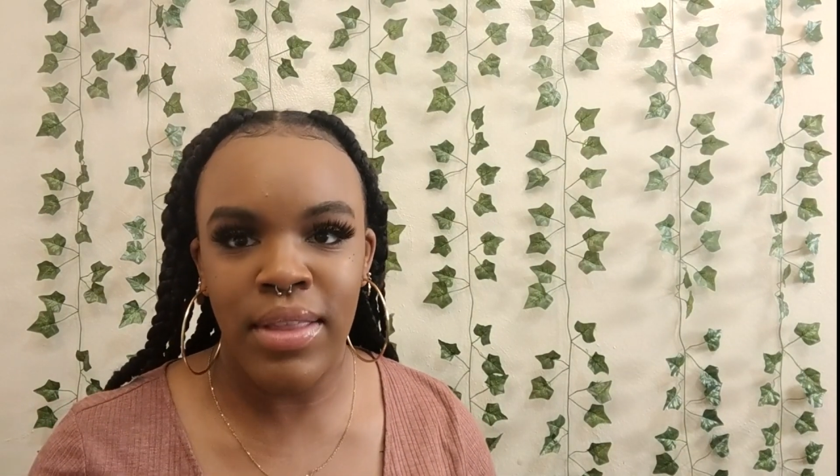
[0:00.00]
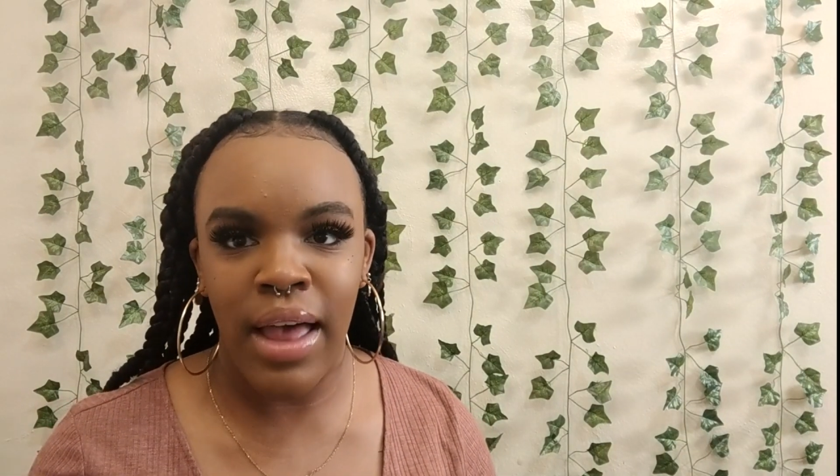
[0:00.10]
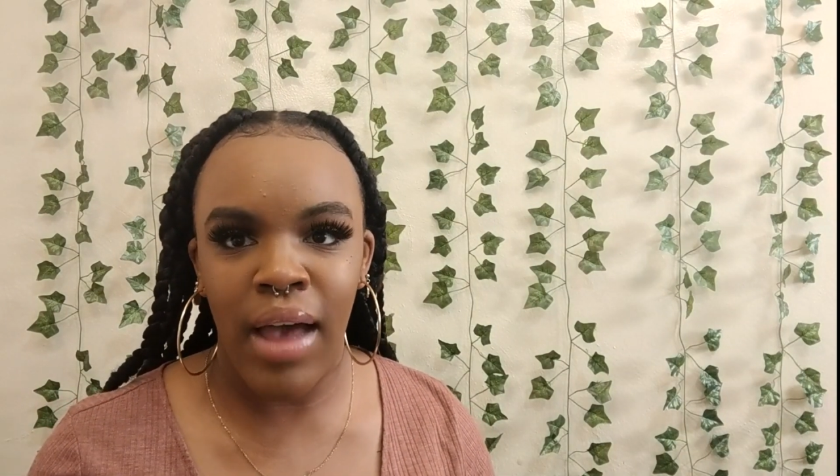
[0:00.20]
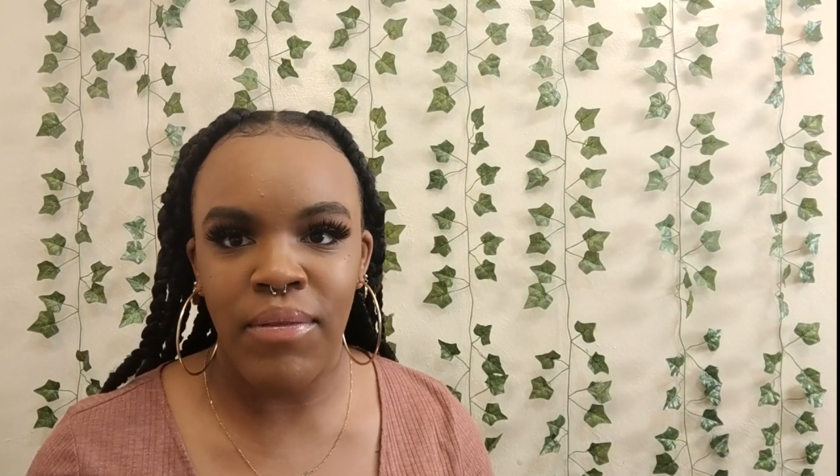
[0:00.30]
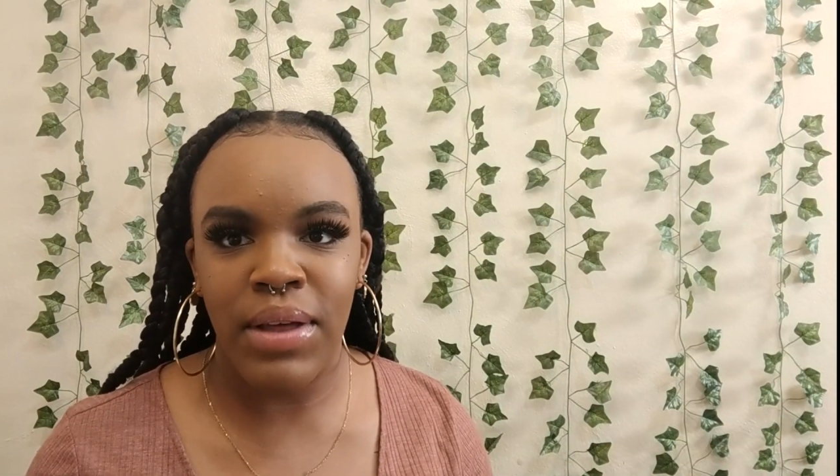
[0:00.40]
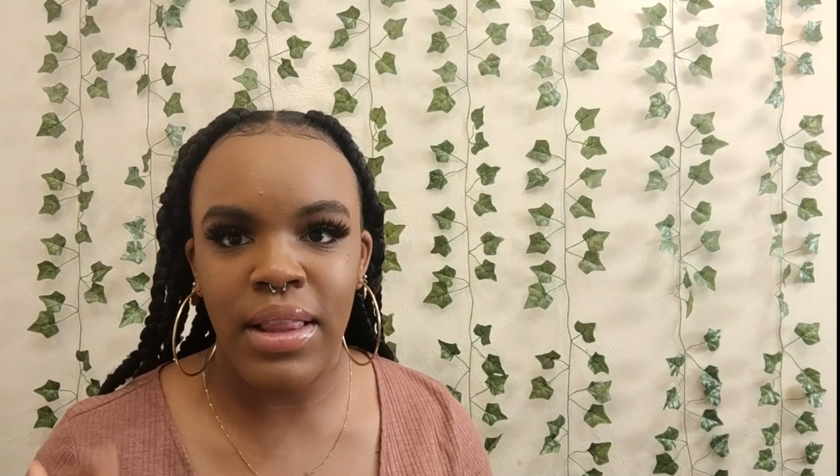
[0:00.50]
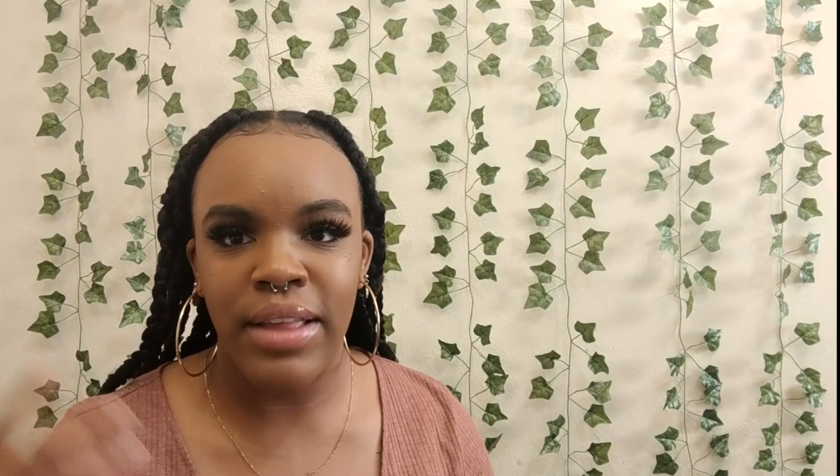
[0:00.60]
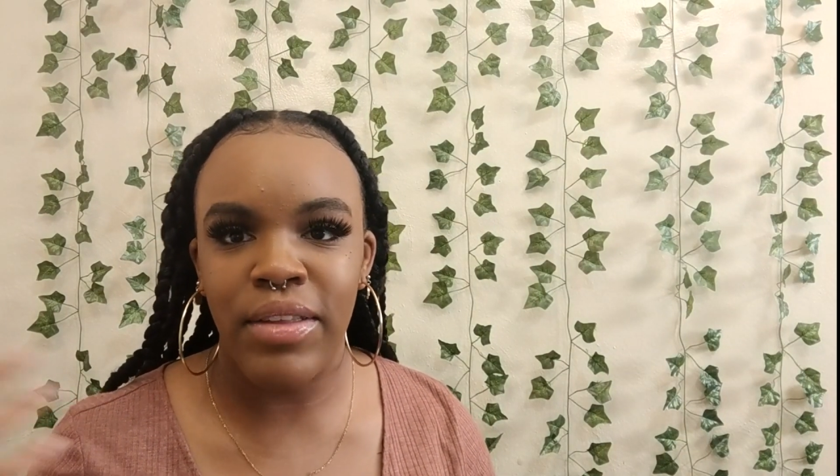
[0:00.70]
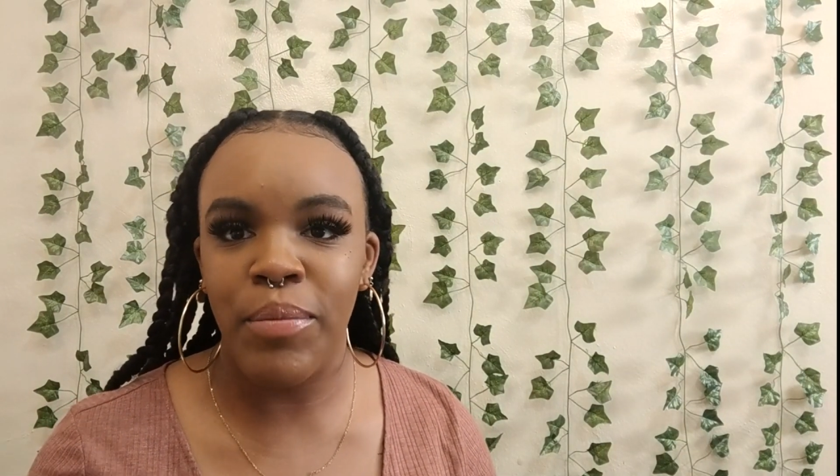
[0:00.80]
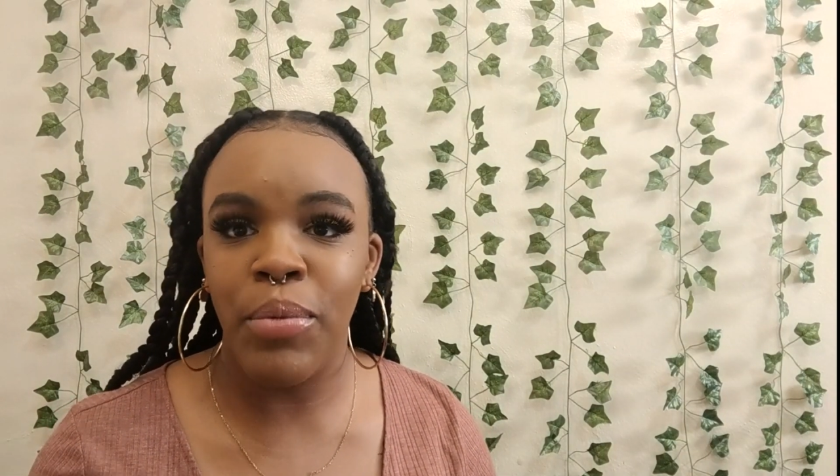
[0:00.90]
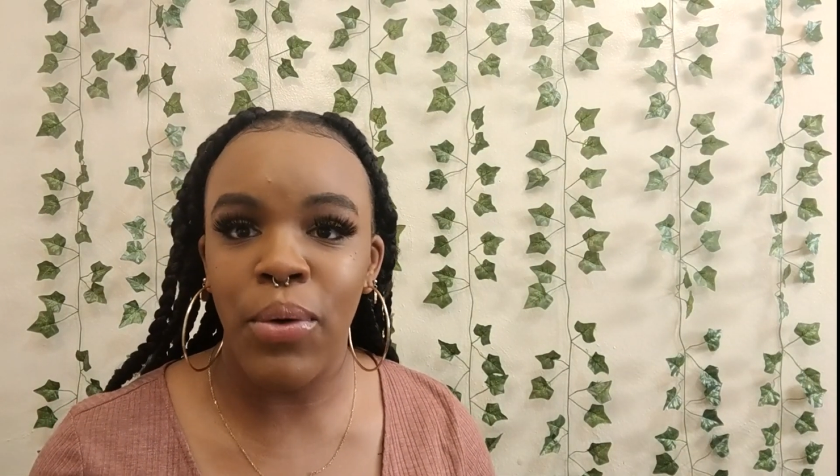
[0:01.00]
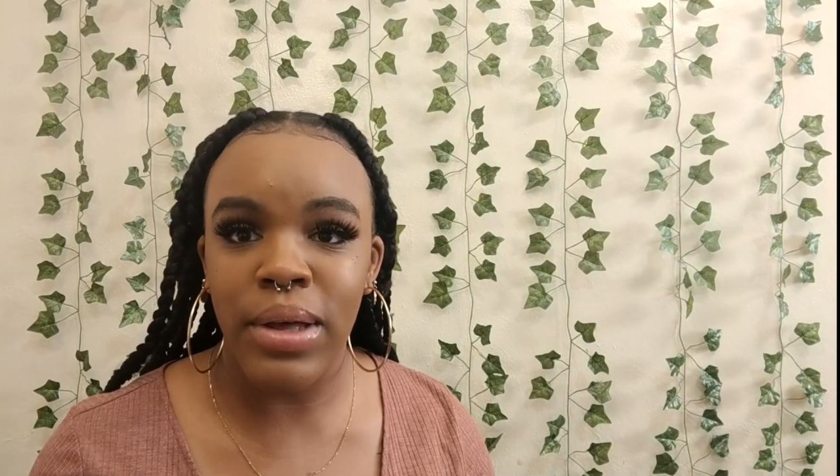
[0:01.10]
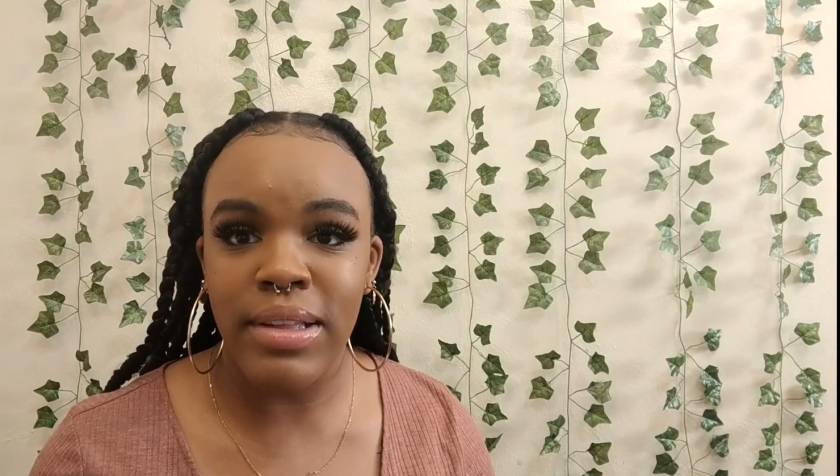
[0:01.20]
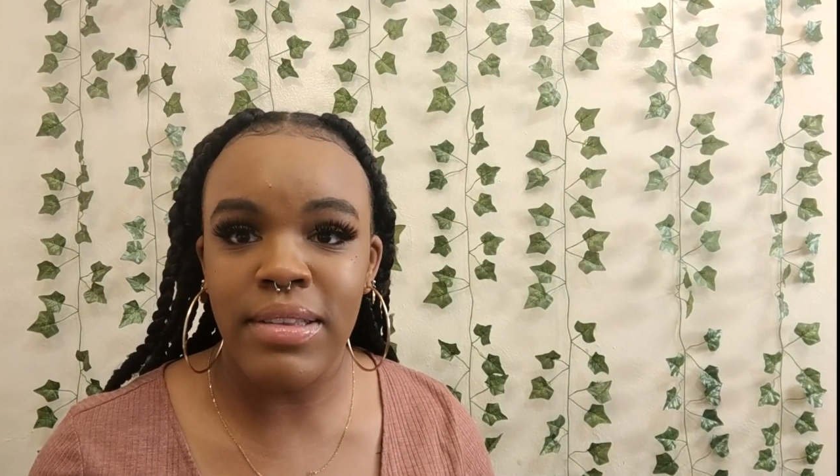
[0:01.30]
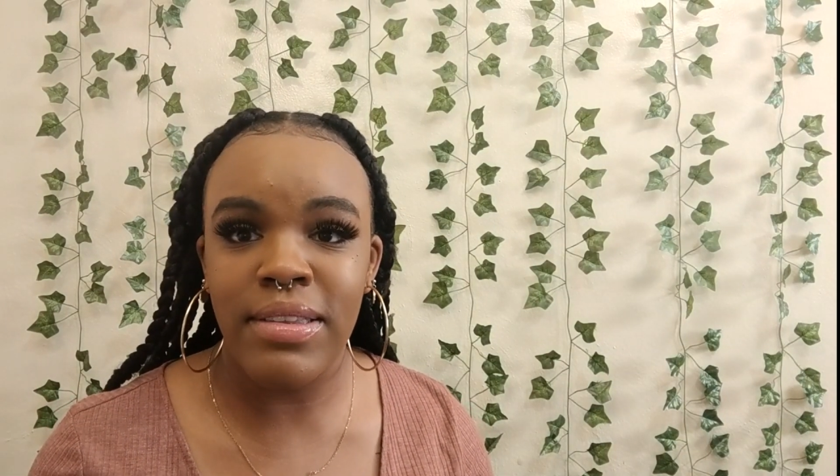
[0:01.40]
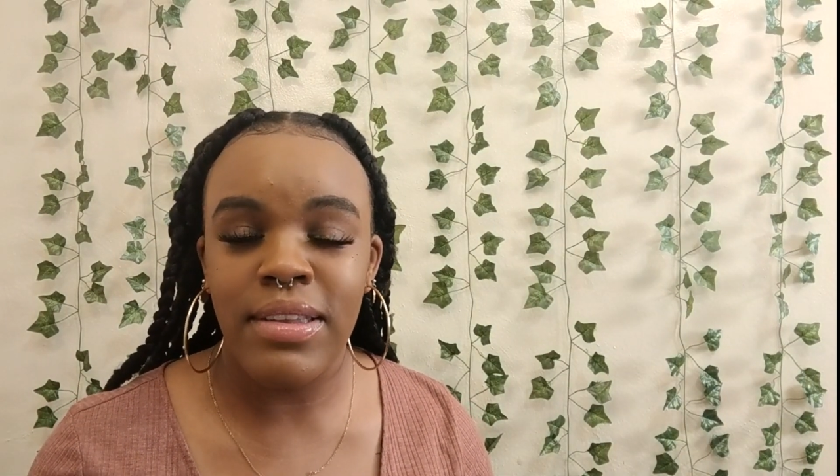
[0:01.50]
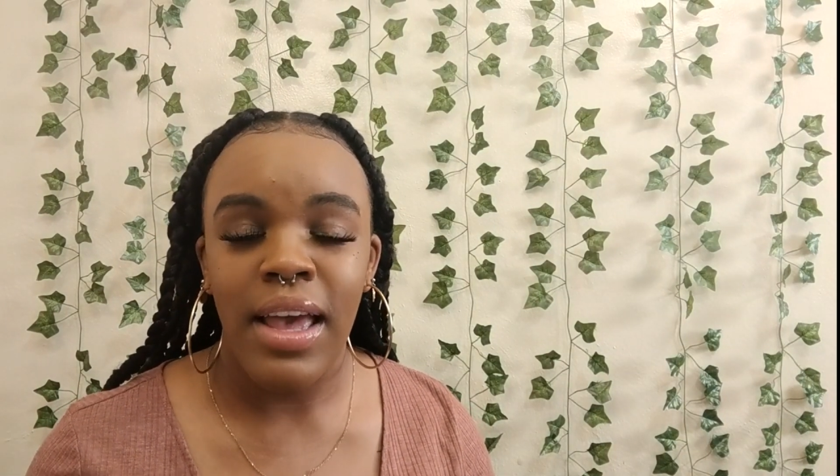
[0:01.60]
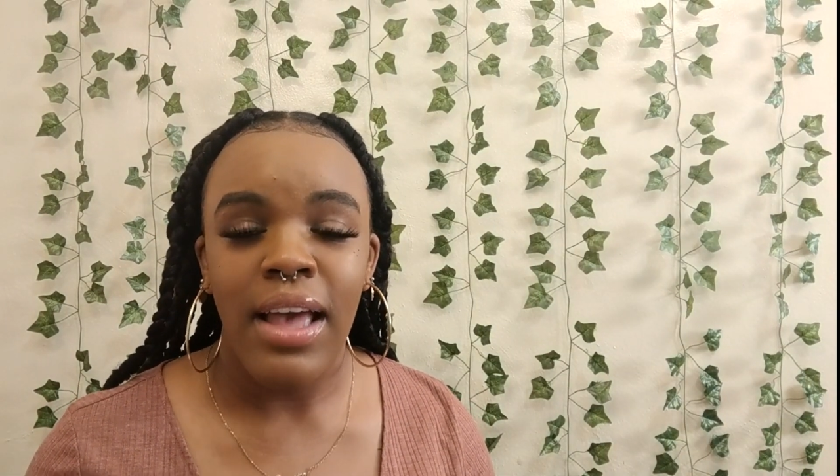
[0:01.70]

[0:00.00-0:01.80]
that I'm collecting points